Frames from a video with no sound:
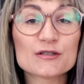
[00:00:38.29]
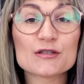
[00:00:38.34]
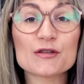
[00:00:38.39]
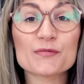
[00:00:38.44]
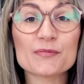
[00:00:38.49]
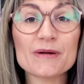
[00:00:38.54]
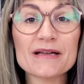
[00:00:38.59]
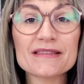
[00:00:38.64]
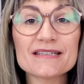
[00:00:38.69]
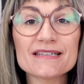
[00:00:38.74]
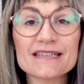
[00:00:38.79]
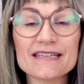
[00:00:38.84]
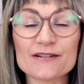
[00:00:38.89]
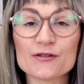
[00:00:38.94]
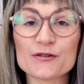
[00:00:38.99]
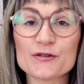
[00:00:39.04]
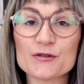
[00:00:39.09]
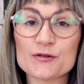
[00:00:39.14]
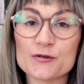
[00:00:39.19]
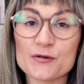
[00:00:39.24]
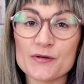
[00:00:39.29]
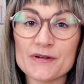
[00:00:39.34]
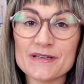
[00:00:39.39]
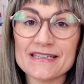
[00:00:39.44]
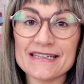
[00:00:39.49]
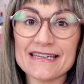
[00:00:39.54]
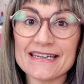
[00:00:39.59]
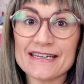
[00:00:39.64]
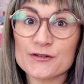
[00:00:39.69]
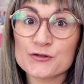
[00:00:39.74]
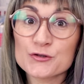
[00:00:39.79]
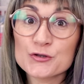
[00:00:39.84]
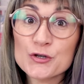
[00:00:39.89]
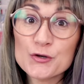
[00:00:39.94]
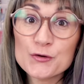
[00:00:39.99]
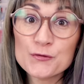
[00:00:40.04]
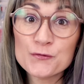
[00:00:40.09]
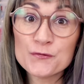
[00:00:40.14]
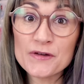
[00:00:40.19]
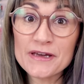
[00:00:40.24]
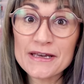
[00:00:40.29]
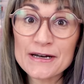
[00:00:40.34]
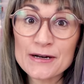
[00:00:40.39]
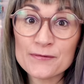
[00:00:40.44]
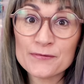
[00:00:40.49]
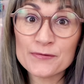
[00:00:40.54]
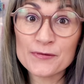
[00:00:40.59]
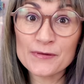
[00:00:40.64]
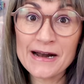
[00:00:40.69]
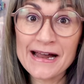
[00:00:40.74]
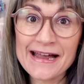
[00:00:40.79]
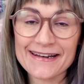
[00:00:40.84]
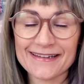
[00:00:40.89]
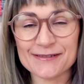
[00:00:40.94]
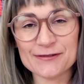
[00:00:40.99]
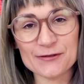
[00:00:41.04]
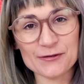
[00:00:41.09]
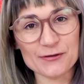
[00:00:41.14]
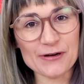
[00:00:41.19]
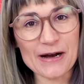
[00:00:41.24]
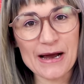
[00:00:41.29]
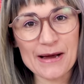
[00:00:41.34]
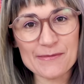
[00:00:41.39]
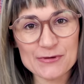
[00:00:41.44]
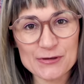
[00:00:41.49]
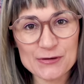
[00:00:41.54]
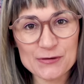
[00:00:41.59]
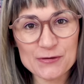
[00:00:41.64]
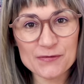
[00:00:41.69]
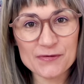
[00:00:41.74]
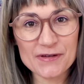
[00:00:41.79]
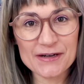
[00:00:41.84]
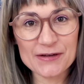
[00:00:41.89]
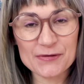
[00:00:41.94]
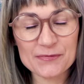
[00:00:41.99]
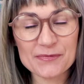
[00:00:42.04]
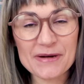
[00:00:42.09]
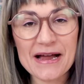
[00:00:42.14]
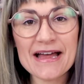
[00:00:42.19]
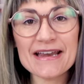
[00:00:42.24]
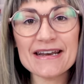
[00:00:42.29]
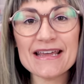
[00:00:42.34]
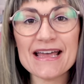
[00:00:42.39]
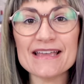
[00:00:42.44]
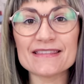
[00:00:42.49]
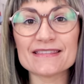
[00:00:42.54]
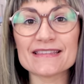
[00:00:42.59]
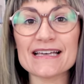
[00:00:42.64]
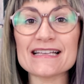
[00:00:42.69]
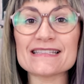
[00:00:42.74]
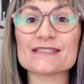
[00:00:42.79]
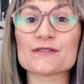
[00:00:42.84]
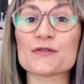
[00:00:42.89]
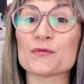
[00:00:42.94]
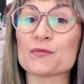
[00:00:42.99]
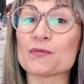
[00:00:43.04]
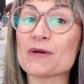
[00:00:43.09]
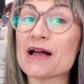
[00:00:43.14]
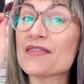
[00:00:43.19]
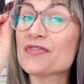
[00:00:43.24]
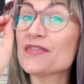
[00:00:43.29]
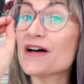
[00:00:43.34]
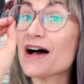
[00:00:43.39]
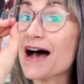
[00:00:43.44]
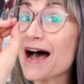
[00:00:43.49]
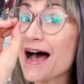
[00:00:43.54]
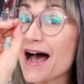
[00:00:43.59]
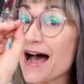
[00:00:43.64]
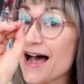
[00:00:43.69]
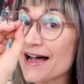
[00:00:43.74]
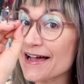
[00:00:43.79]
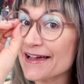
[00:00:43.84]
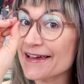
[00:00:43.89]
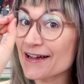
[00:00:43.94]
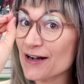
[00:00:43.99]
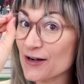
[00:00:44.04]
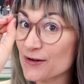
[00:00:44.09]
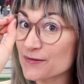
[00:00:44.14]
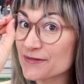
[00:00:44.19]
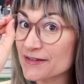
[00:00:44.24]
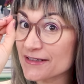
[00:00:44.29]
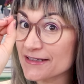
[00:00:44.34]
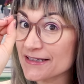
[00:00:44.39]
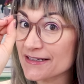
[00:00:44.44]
To thread the needle, you're going to need two feet of thread. So grab two feet of thread and let's thread the eye of the